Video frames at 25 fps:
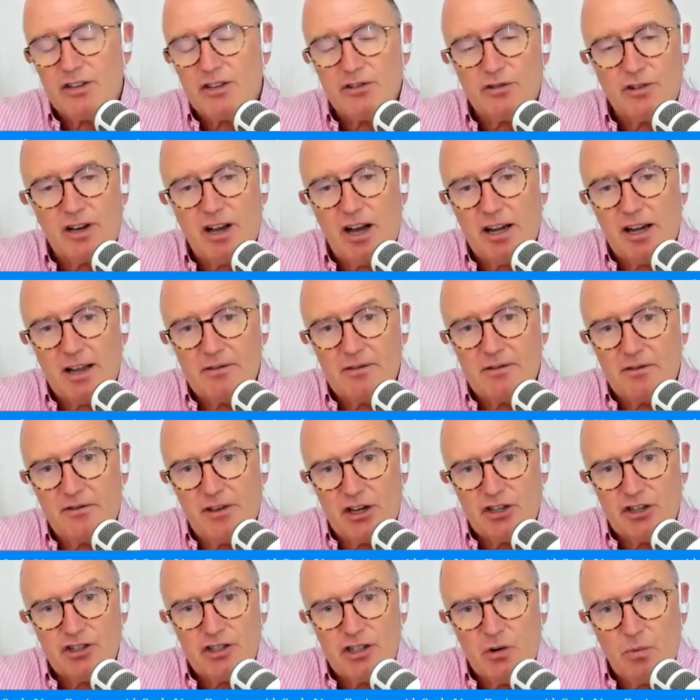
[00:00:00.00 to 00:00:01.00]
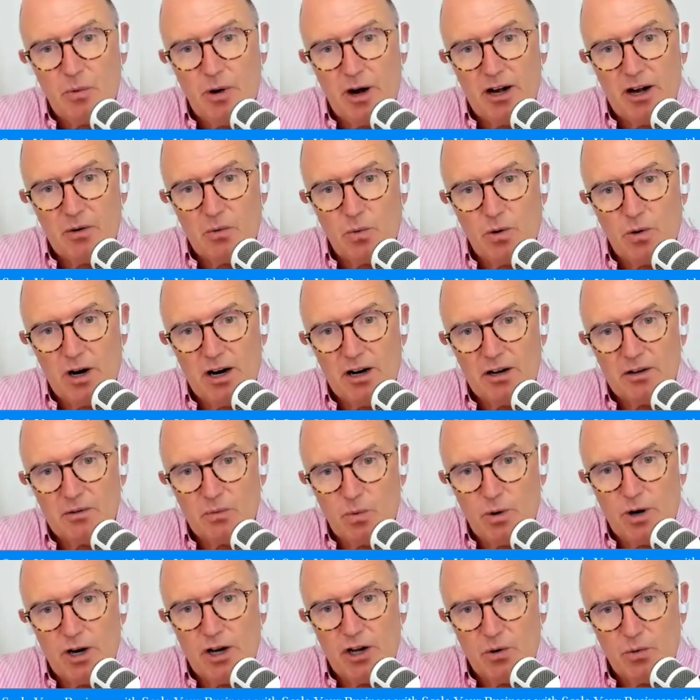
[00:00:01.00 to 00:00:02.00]
You've got to have a vision of where
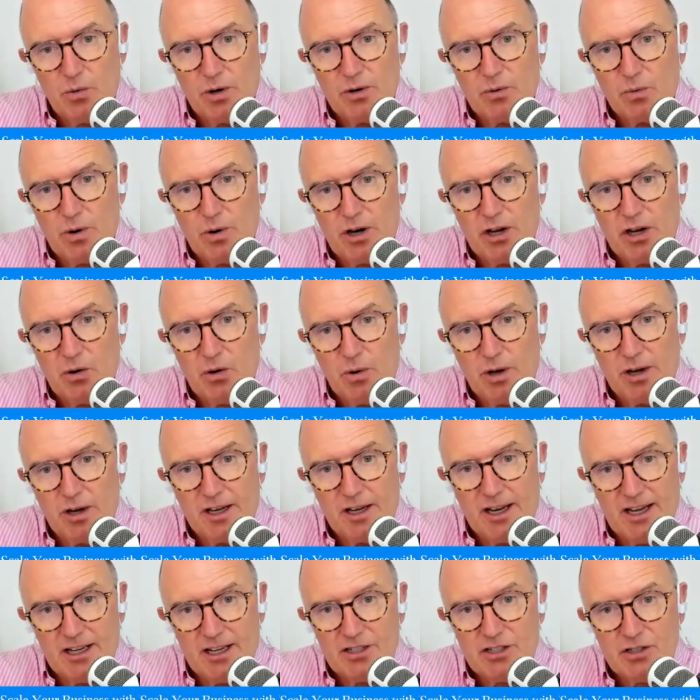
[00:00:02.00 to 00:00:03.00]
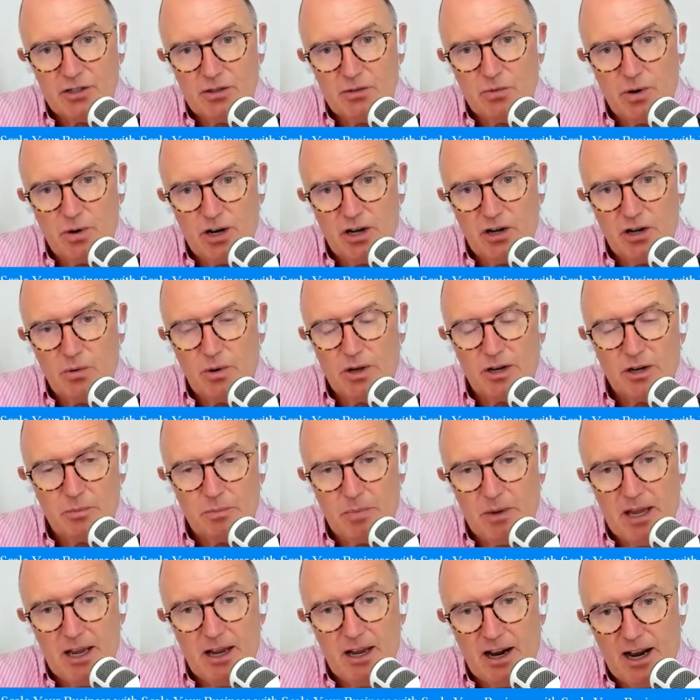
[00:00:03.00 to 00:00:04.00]
you want to get to, where you want to
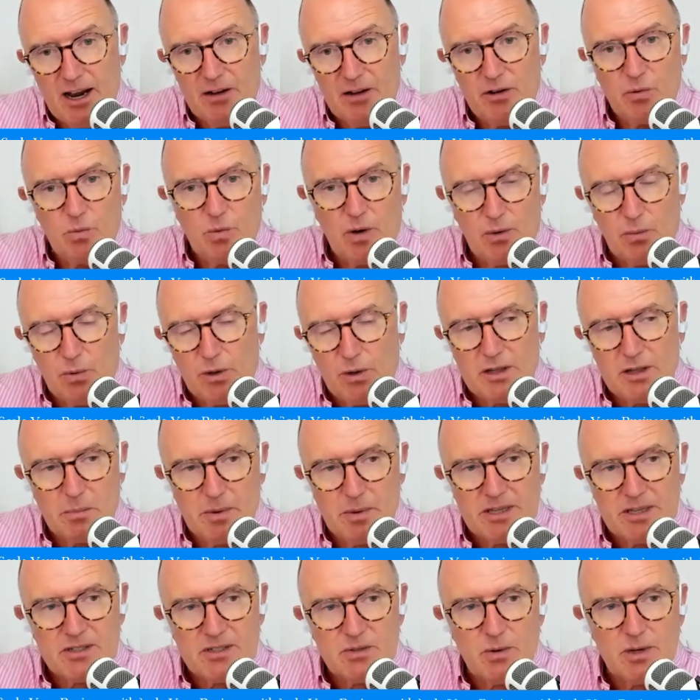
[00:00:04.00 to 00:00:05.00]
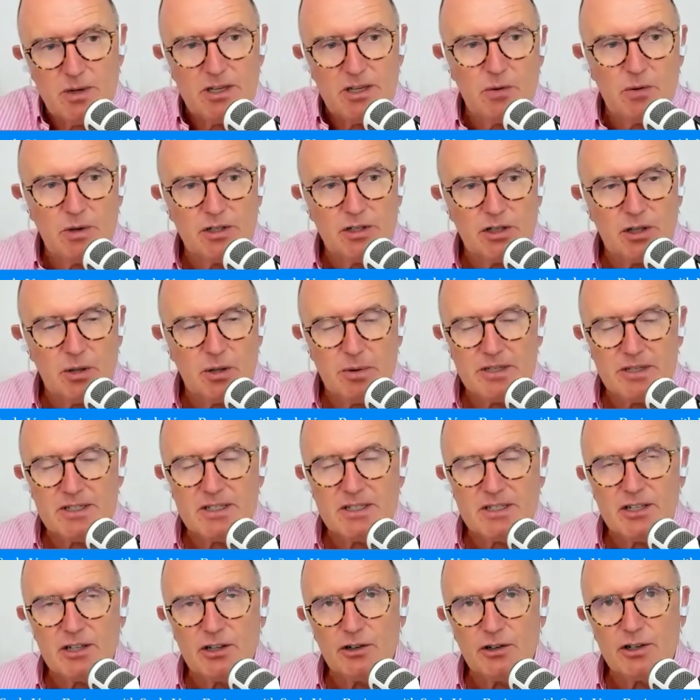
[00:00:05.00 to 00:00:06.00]
be, or what the business you want the
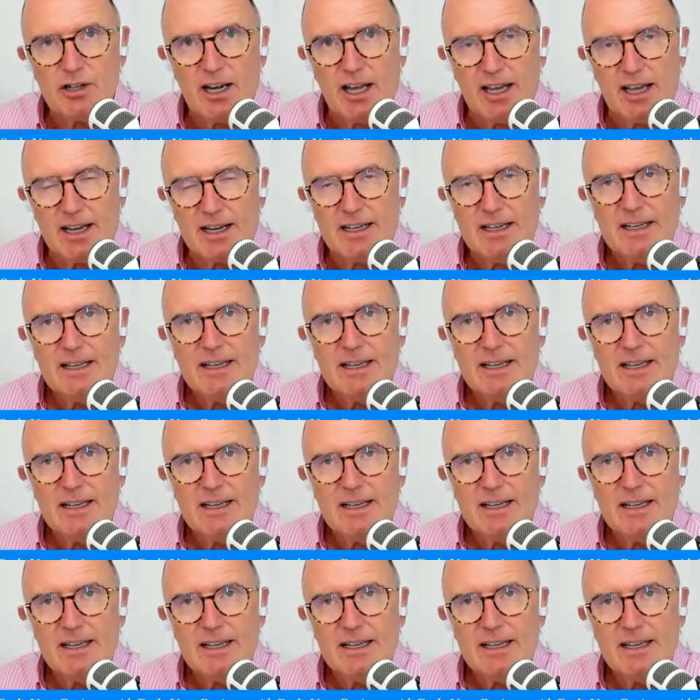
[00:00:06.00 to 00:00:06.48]
business to look like.